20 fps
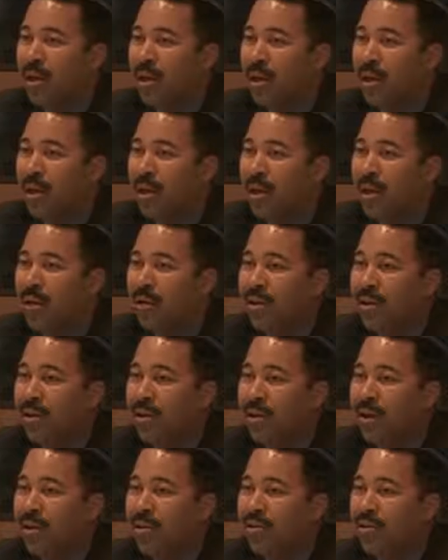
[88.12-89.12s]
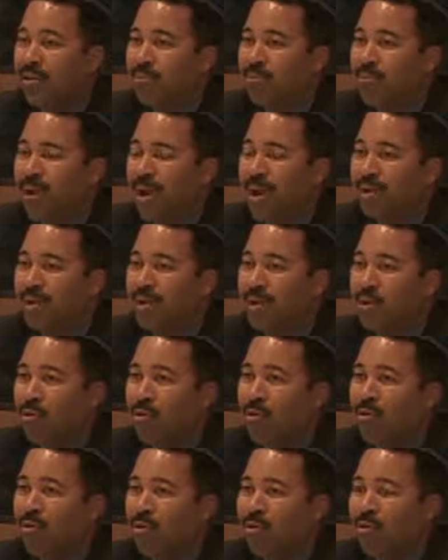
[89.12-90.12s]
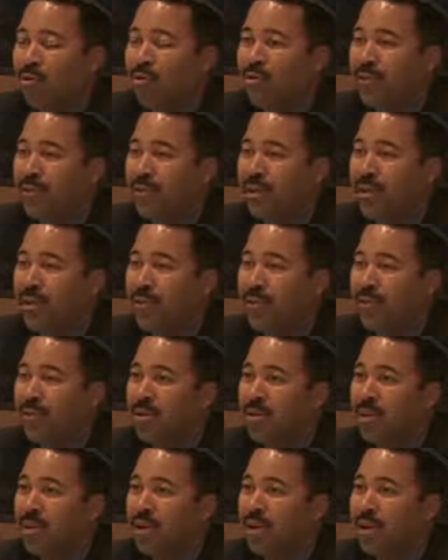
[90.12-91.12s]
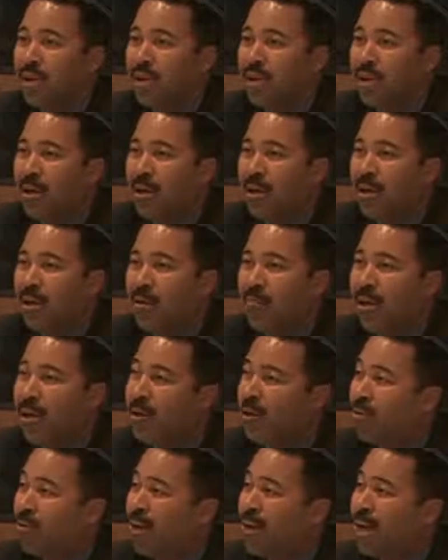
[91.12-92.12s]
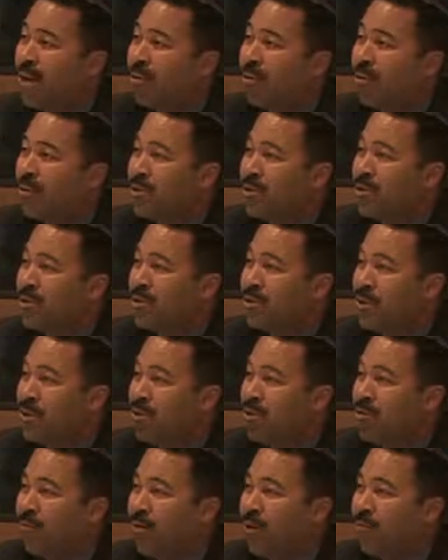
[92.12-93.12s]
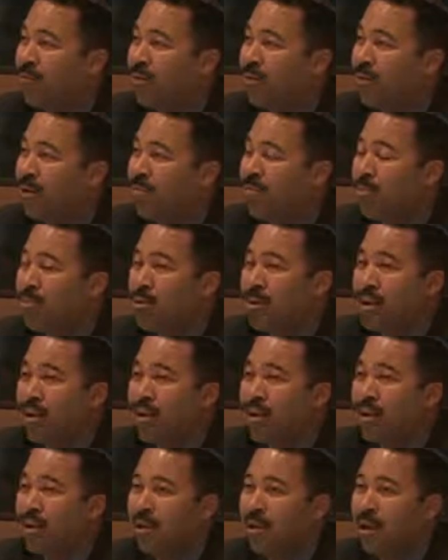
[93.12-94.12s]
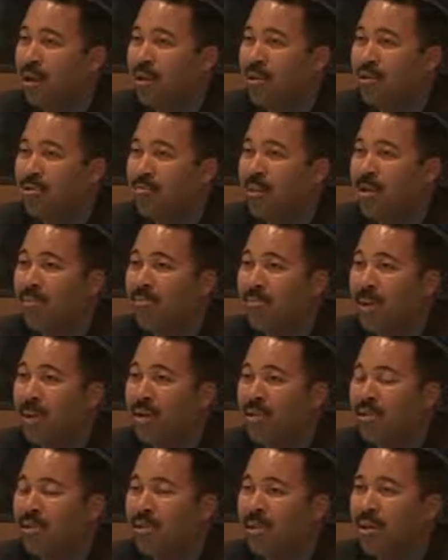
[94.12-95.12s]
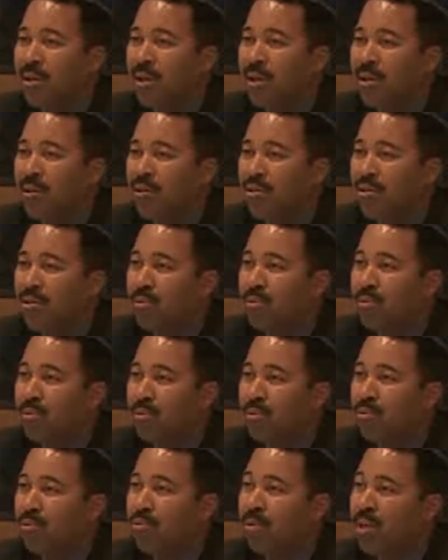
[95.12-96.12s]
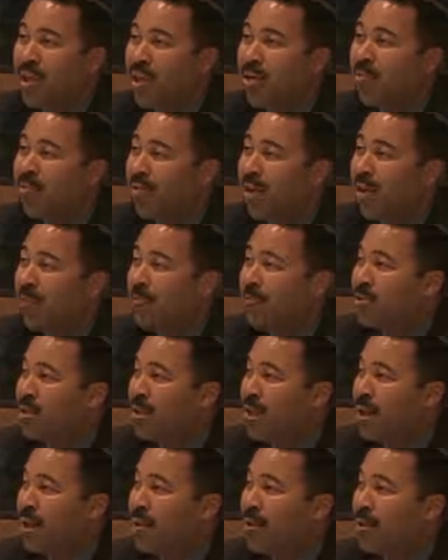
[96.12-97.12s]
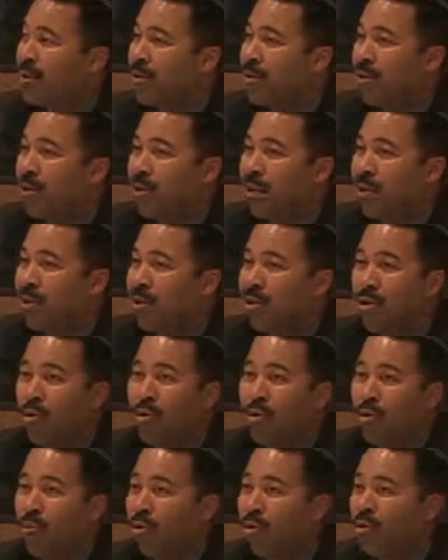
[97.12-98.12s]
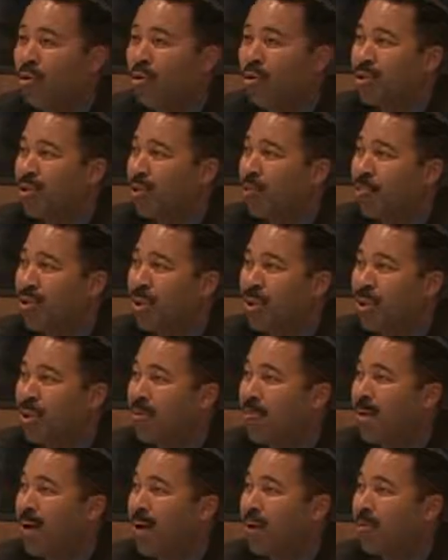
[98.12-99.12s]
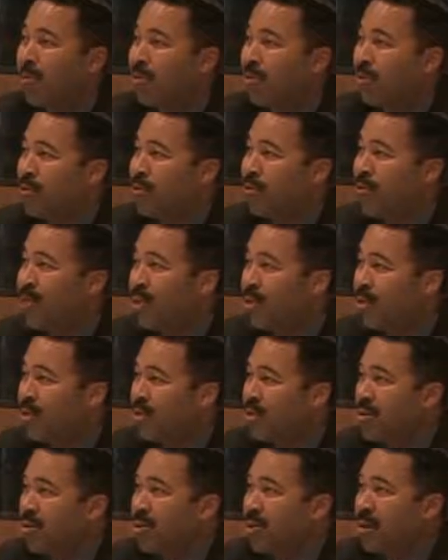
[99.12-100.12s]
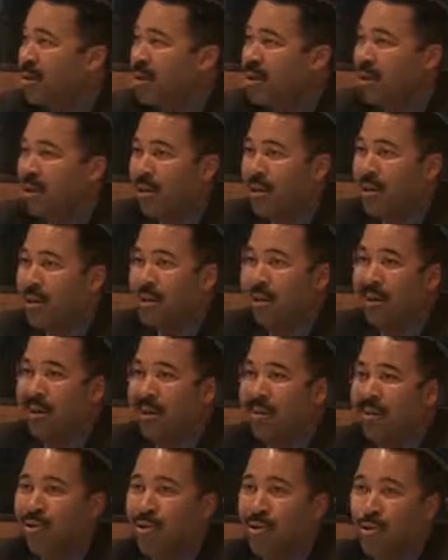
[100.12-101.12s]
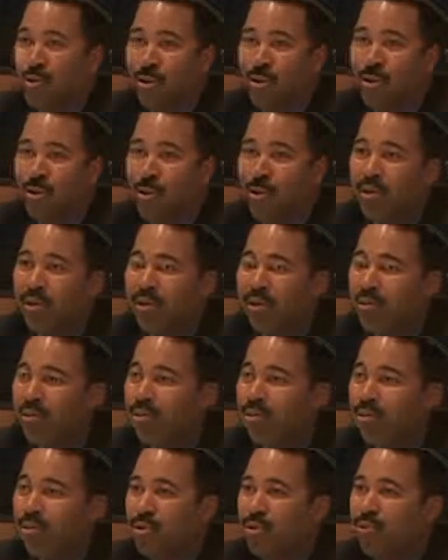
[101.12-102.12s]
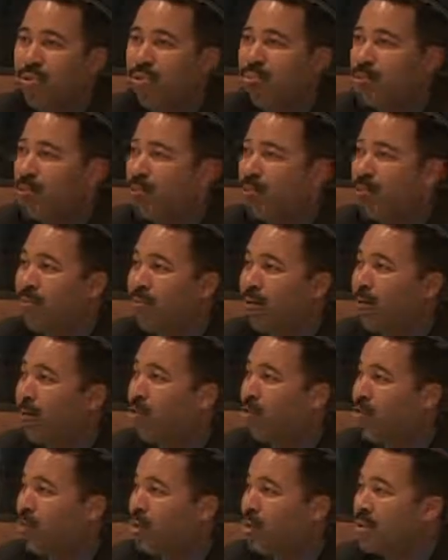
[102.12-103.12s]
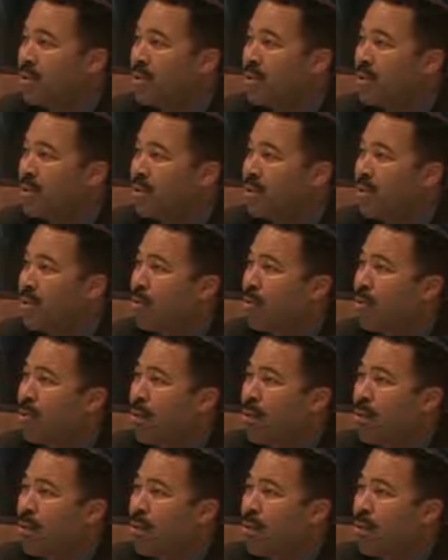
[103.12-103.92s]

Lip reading: And as a practicing lawyer for 15 years, I know a lot of the issues that are involved in the community, and I do my best to keep families together. No one wants to terminate anybody's parental rights. Again, no one wants to remove them for no reason. So